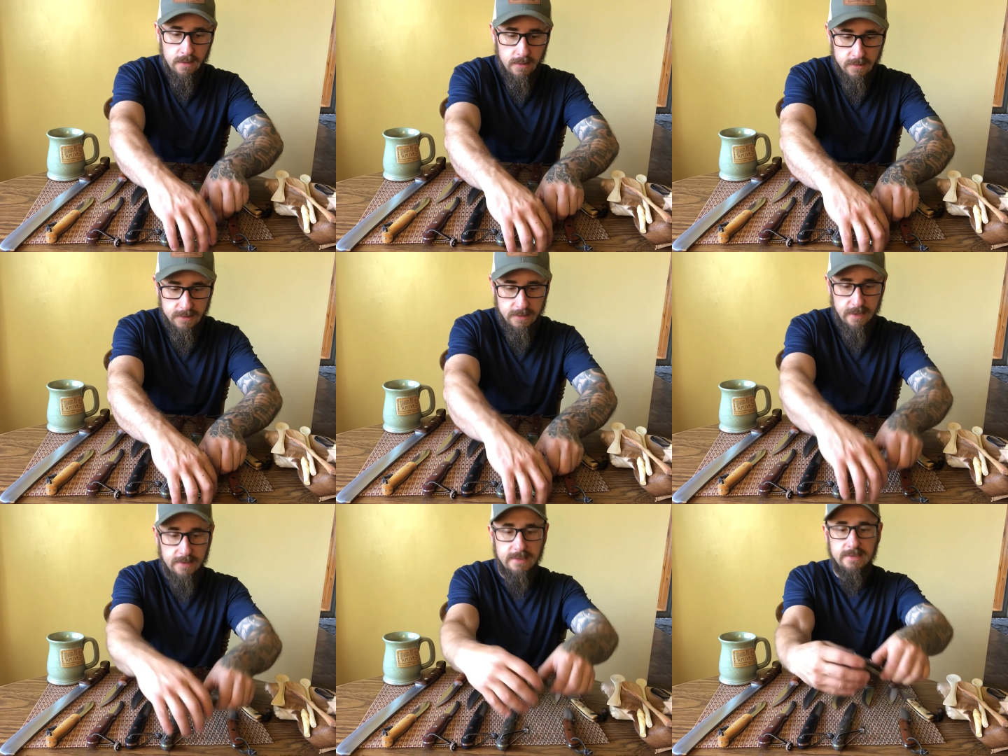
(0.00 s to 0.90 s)
here's a
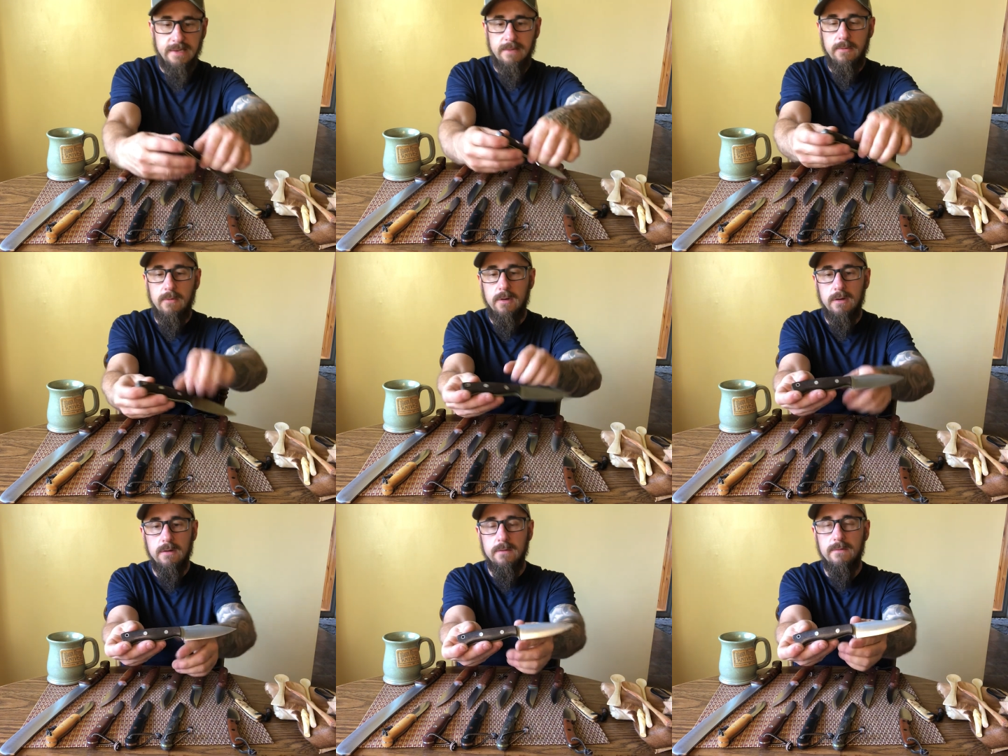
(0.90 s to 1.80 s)
nice example
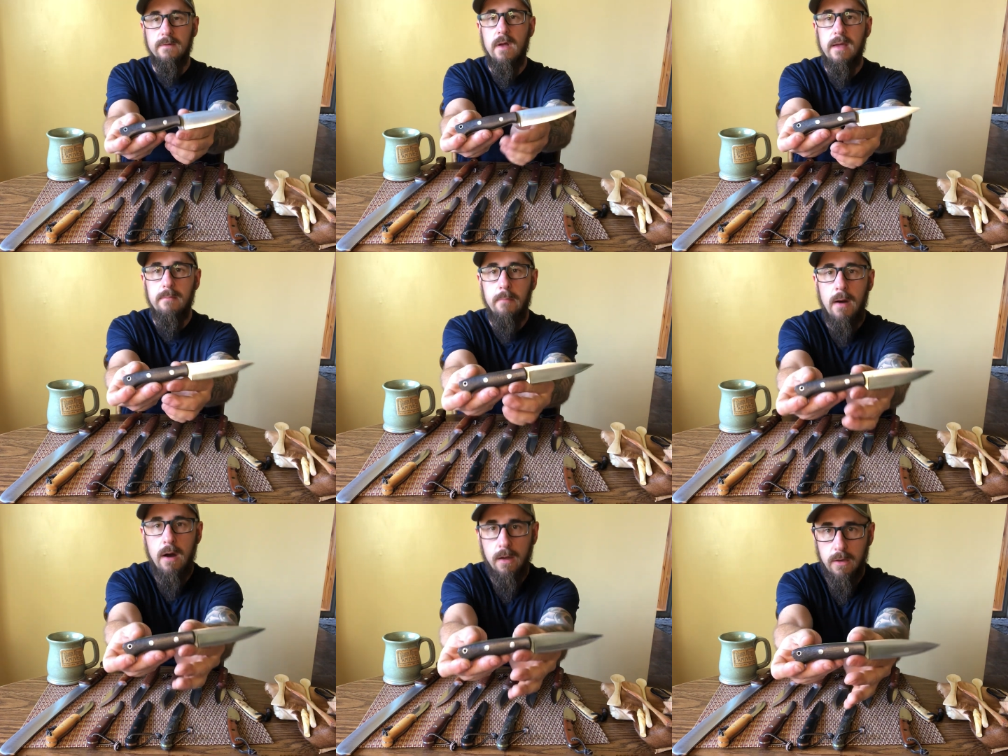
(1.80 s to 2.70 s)
of a
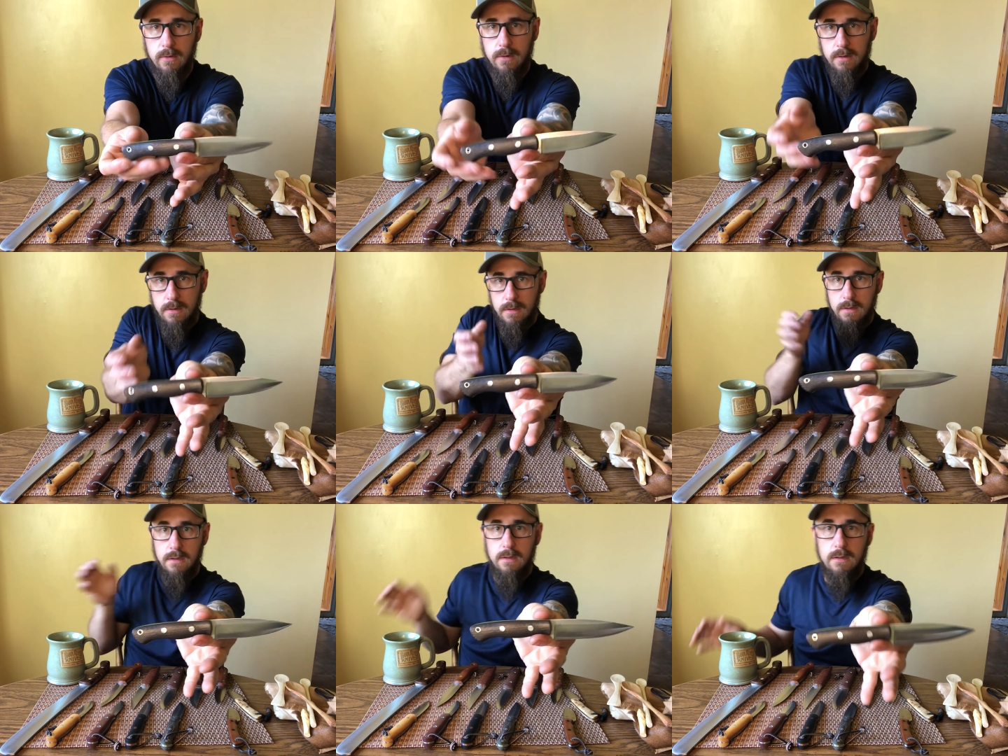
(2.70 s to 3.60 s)
bog oak,
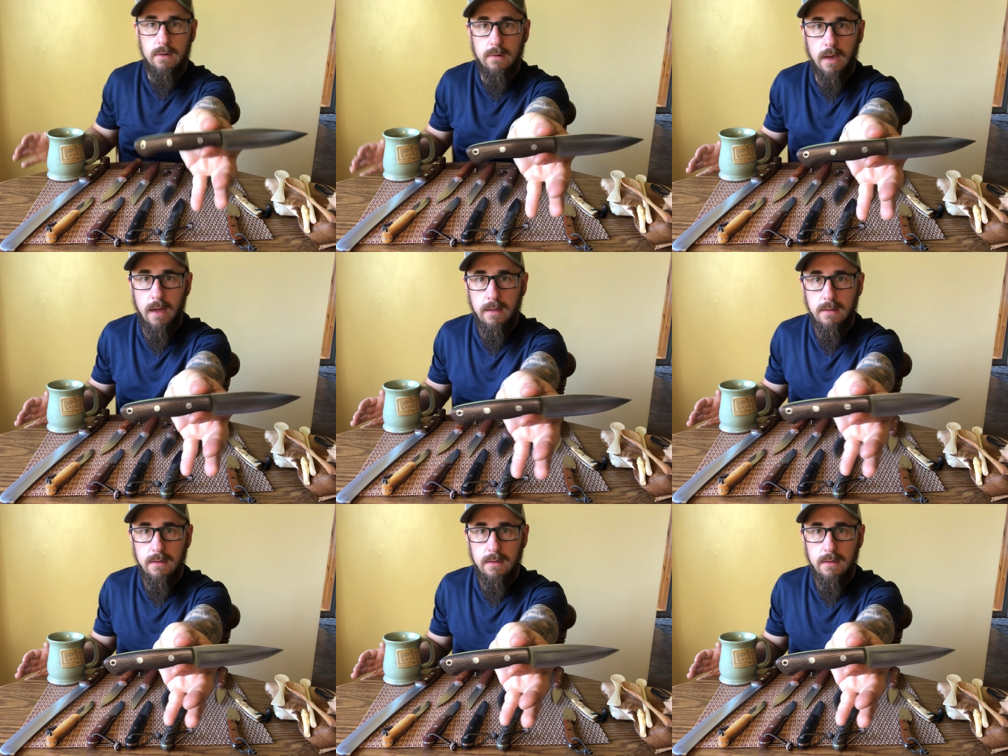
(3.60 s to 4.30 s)
okay?